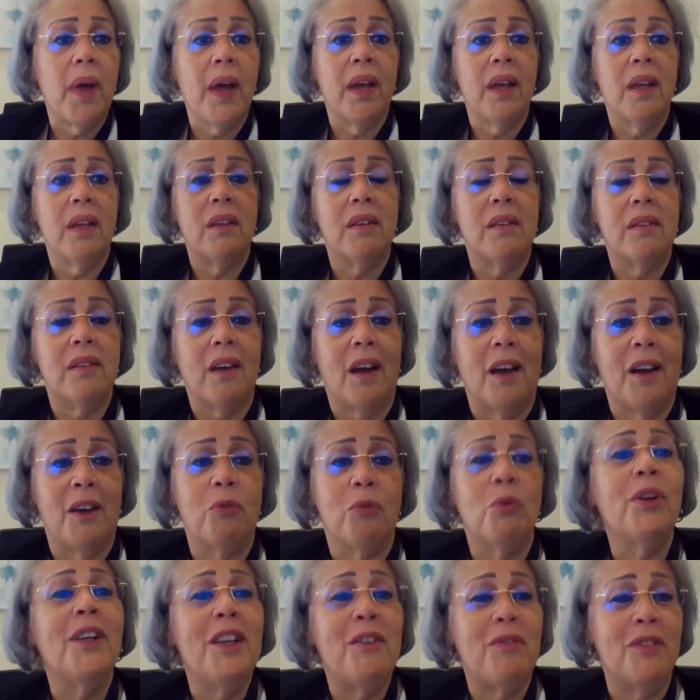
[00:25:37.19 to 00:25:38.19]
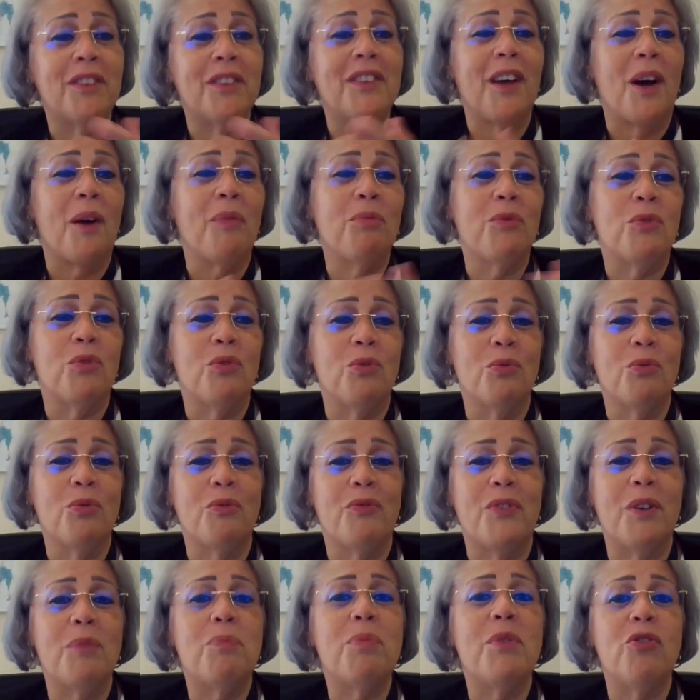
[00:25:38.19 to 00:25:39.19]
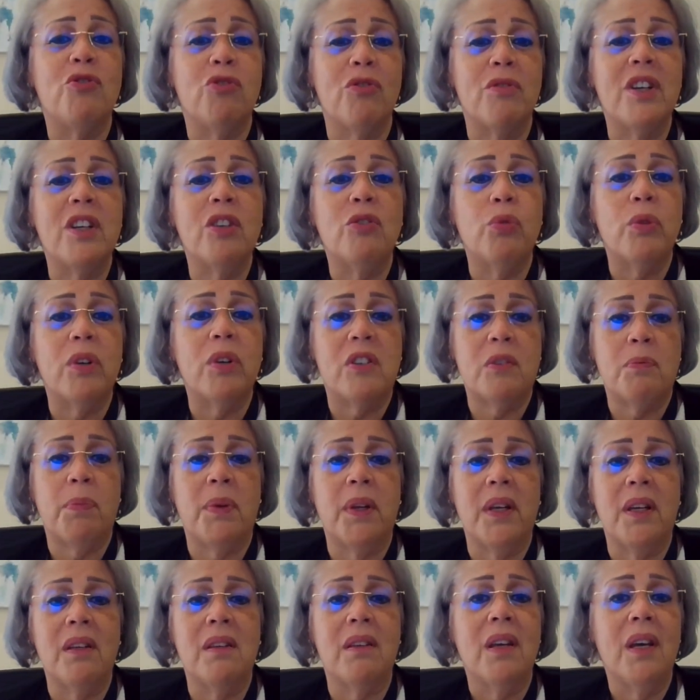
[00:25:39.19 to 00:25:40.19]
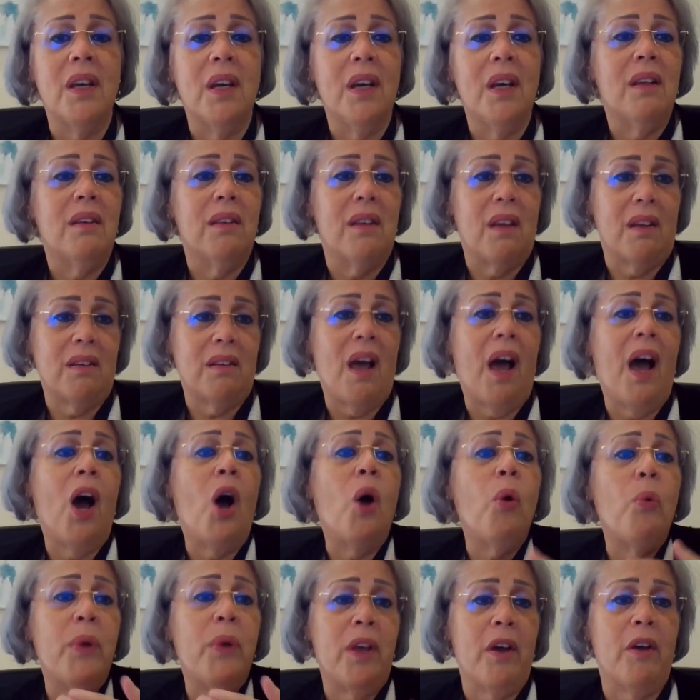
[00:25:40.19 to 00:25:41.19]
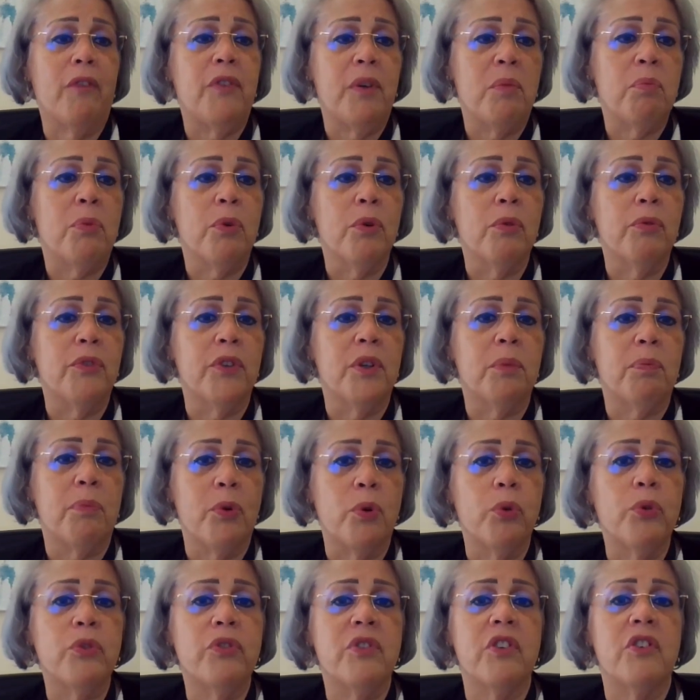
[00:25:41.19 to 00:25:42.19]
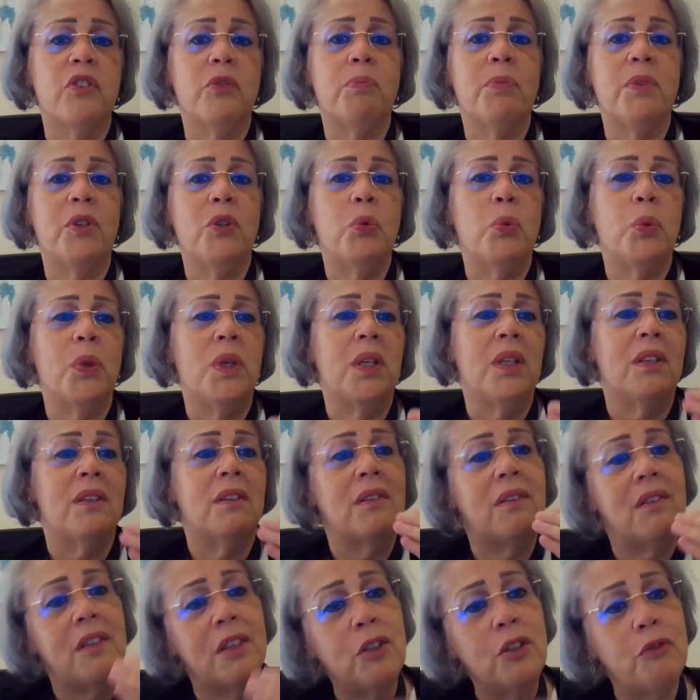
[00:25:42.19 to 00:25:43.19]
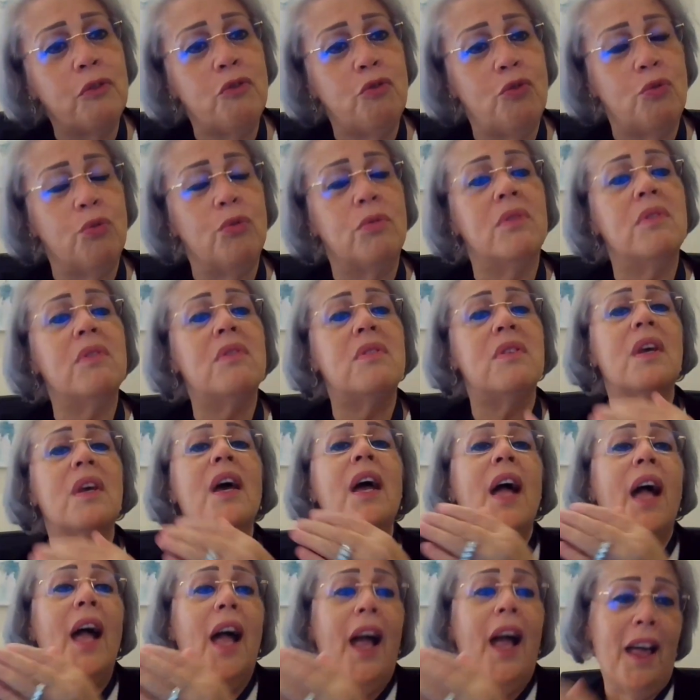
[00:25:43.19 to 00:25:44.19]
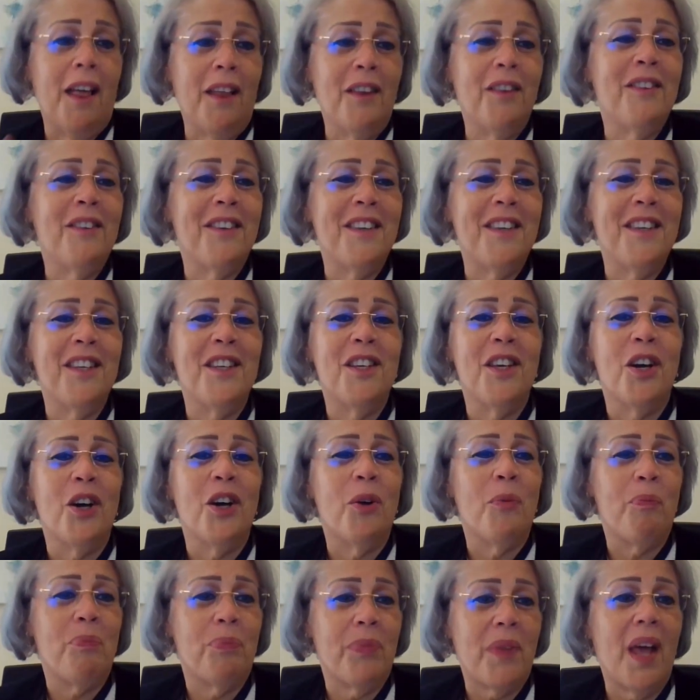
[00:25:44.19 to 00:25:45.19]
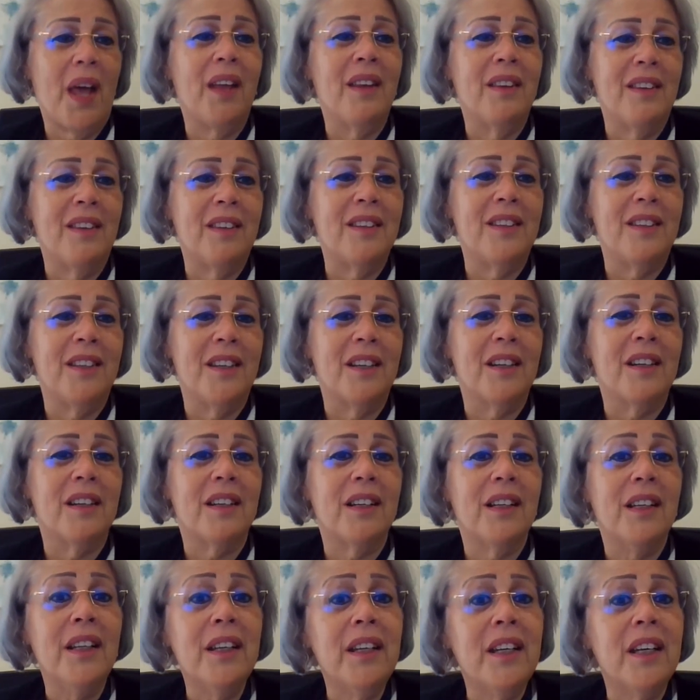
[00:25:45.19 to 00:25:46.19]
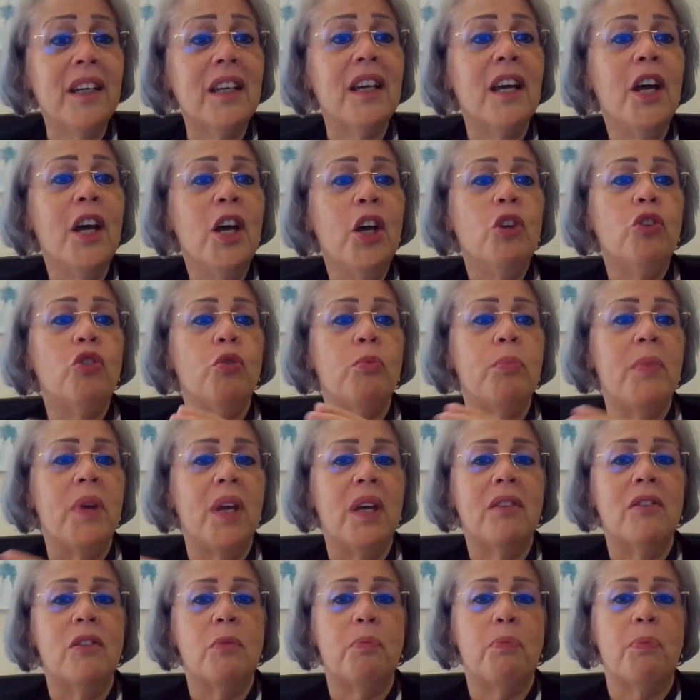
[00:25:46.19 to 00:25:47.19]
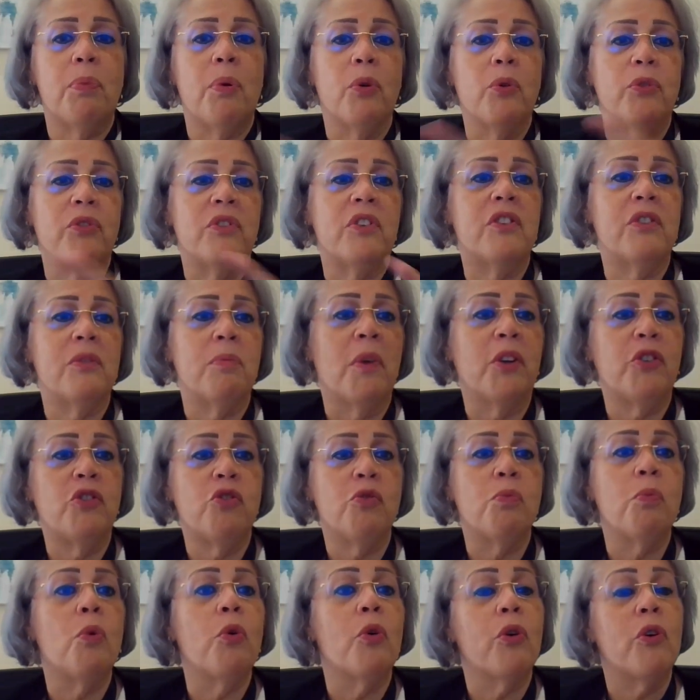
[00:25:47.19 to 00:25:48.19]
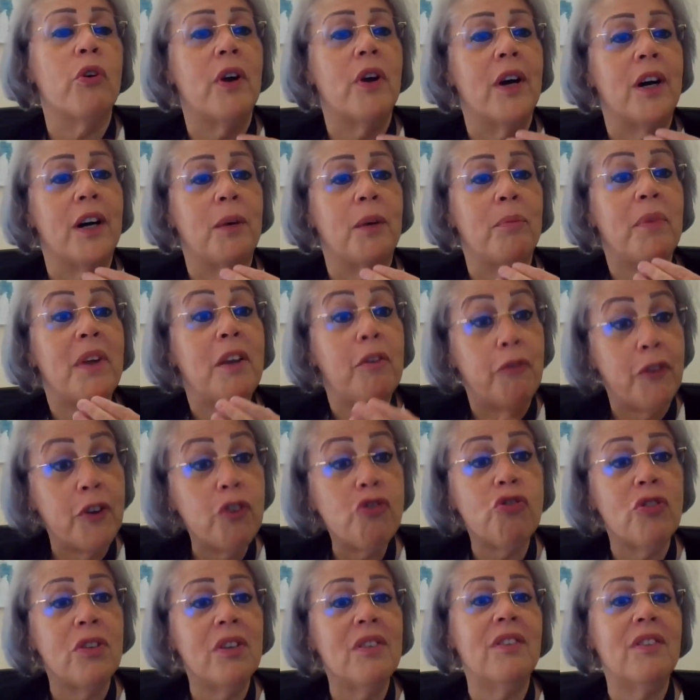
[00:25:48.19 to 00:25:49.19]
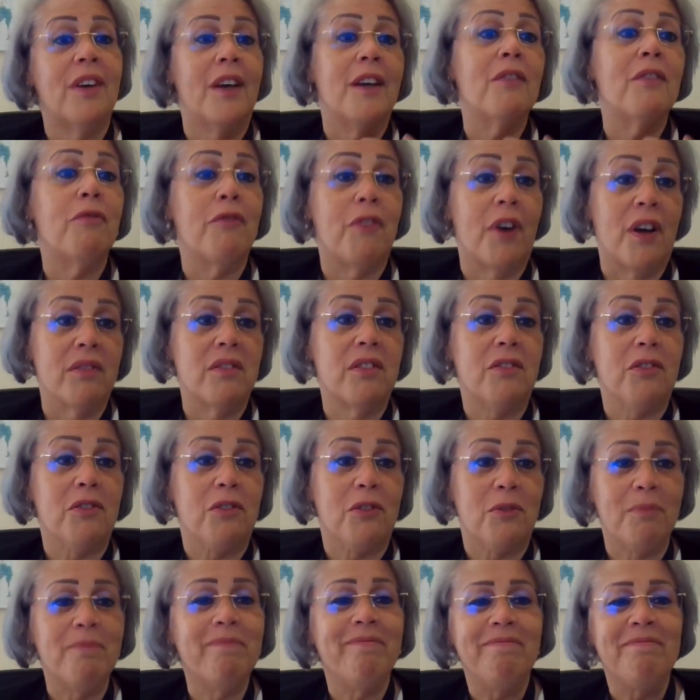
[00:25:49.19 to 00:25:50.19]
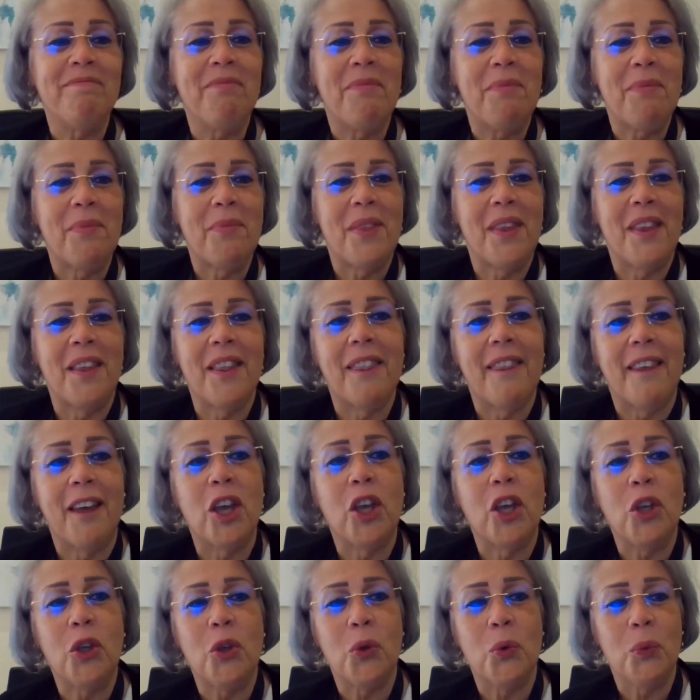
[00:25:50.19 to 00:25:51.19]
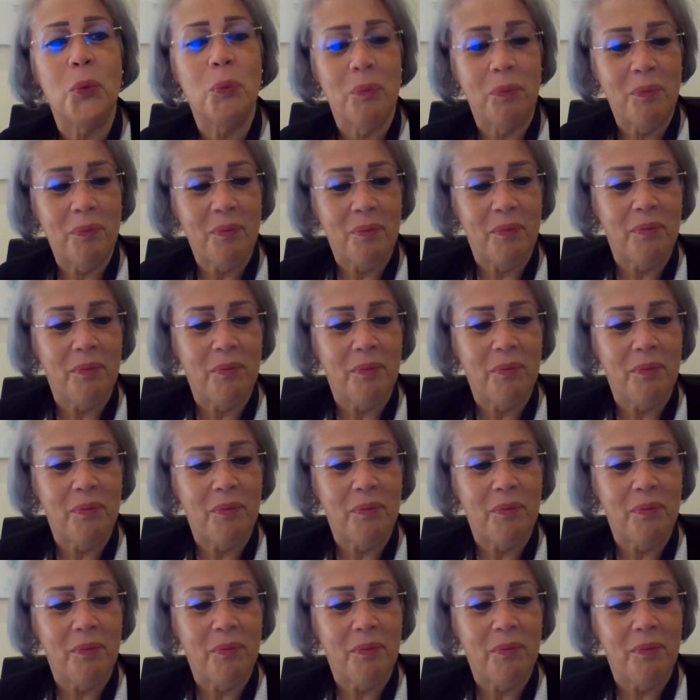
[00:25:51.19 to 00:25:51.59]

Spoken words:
And I will leave it up to VP Shireen to explain that how we have improved the process between the Dean of Students and the clinic to make the process much more efficient and faster. Thank you.